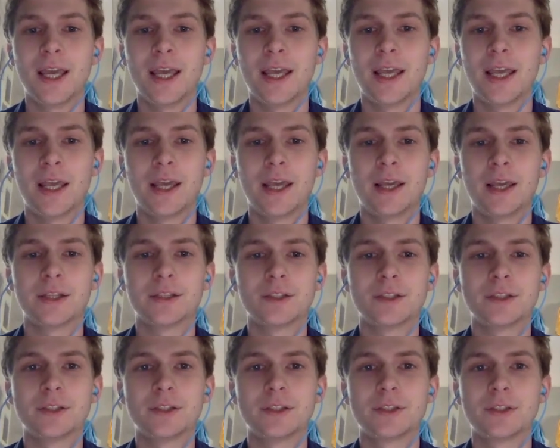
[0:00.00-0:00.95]

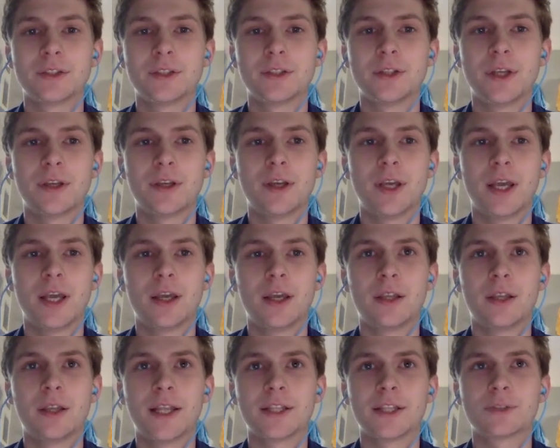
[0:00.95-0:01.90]
And
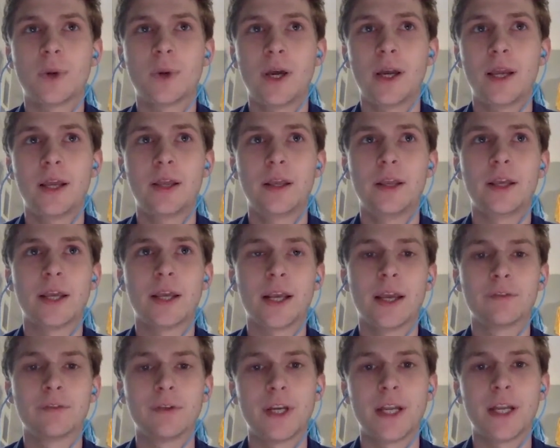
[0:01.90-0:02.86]
that's why like
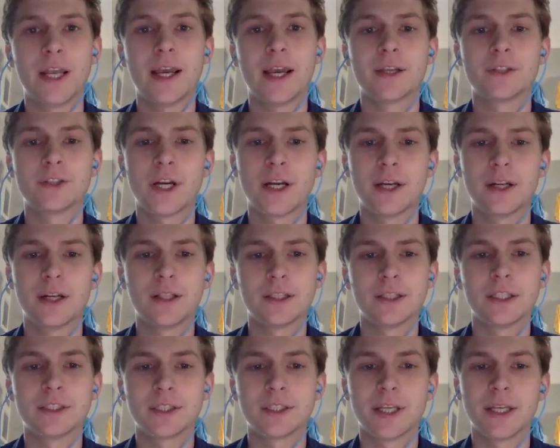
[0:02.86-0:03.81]
every day I try to at
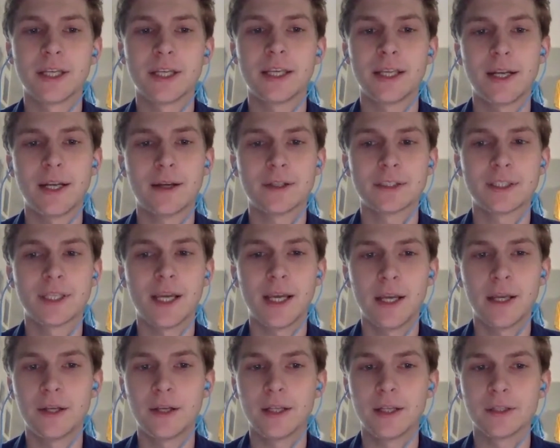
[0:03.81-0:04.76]
least like get
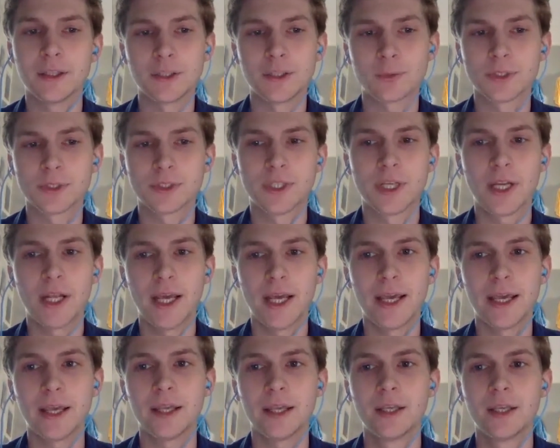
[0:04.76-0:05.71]
outside at least once a
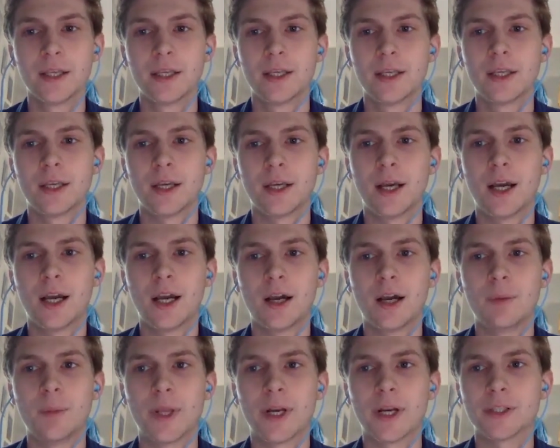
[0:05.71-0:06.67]
day.
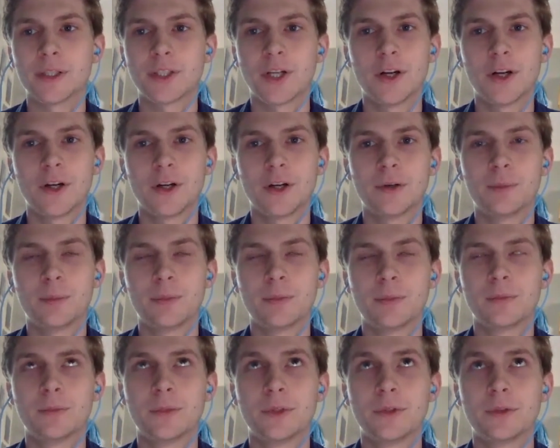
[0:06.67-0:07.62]
And I start,
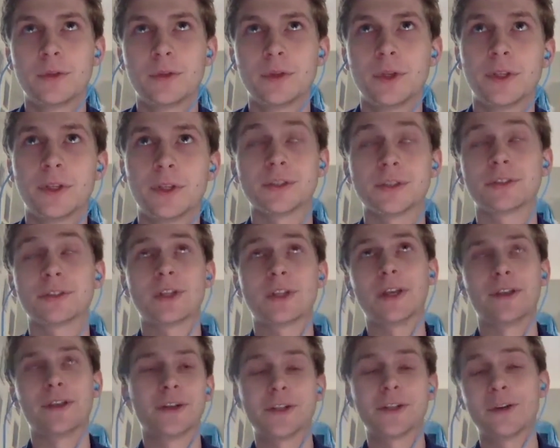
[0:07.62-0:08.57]
it's just
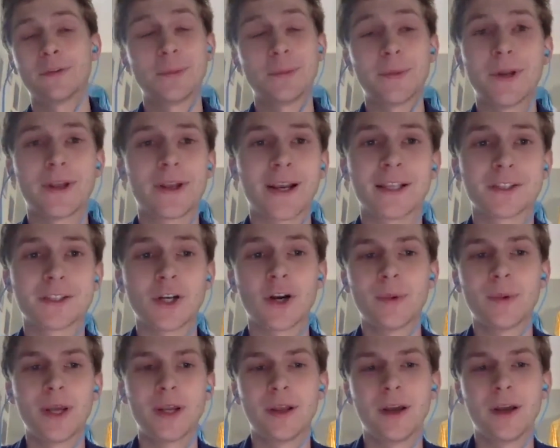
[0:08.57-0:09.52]
slightly off topic, but like I
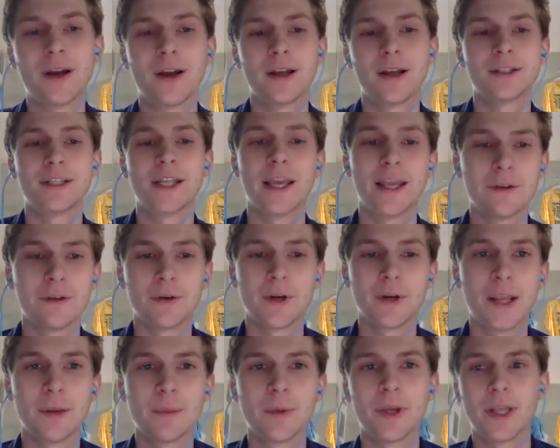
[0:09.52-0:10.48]
start my day every
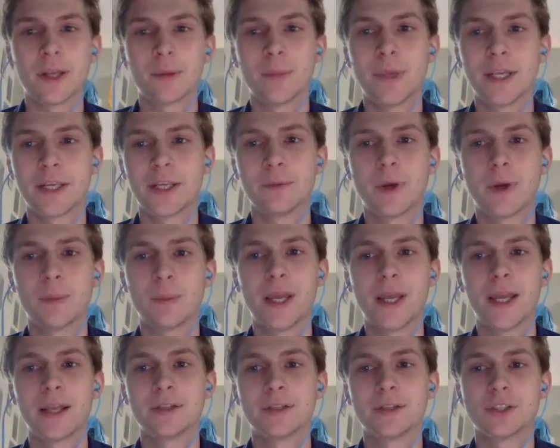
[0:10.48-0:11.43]
day by like making my
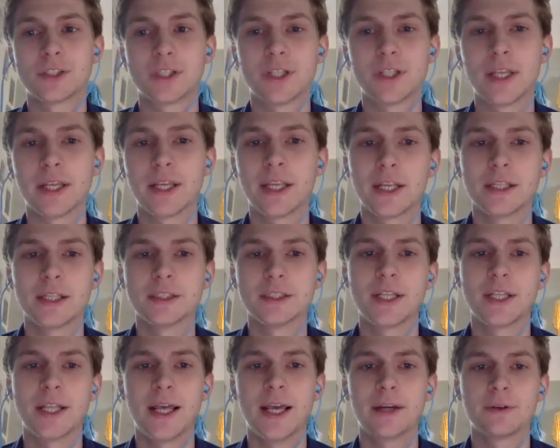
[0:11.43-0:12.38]
bed, just to like get
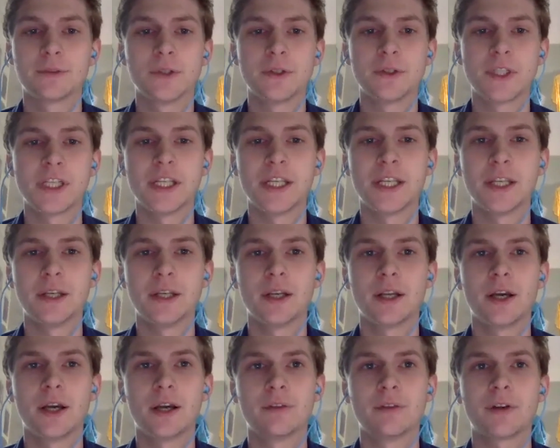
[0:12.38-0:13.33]
into that routine
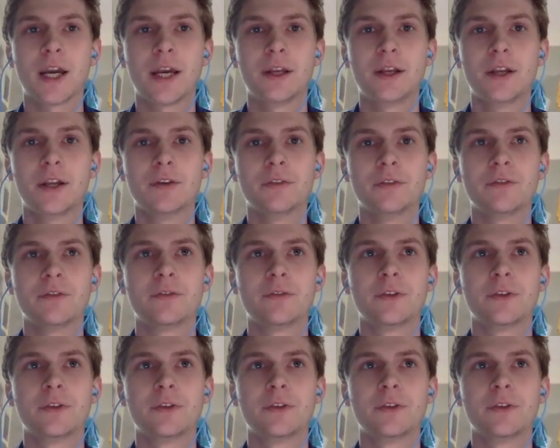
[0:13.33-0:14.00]
of kind of,